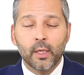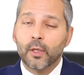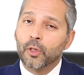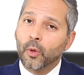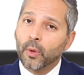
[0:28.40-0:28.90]

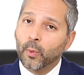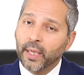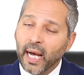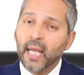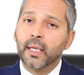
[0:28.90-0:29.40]
So the
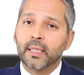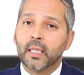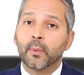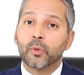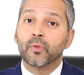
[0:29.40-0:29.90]
reality is
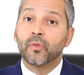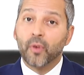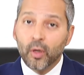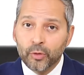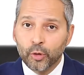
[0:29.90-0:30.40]
that the most
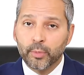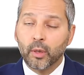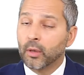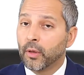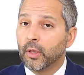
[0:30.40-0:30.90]

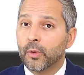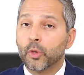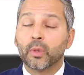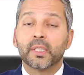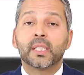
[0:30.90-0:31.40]
vulnerable are those
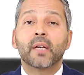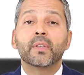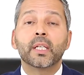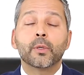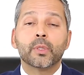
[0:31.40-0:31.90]
who are
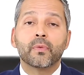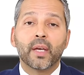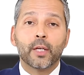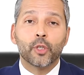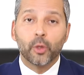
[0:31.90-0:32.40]
70 years of
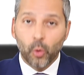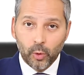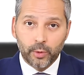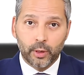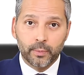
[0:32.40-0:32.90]
age and
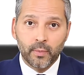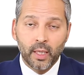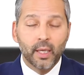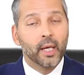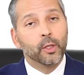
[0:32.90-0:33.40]
older.
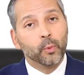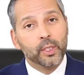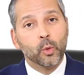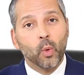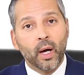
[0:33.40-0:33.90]
And the
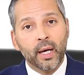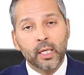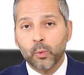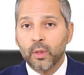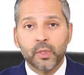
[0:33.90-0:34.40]
reason why
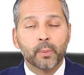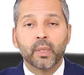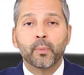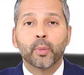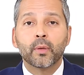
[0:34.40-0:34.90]
is, well,
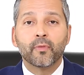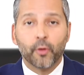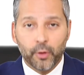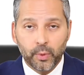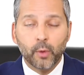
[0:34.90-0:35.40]
simply put,
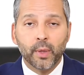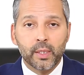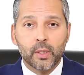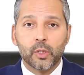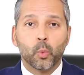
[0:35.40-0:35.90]
for three
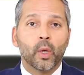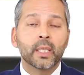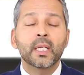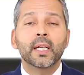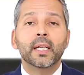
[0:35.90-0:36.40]
reasons.
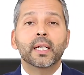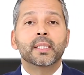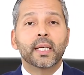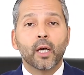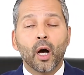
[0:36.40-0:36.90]
One
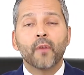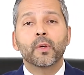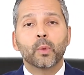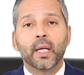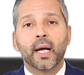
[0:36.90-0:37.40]
is they
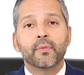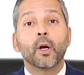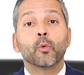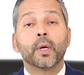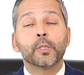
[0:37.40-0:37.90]
often will
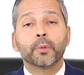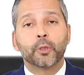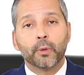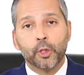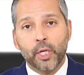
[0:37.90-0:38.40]
have
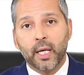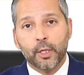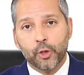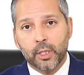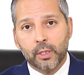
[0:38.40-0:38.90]
respiratory
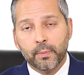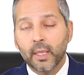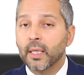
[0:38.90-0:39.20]
challenges.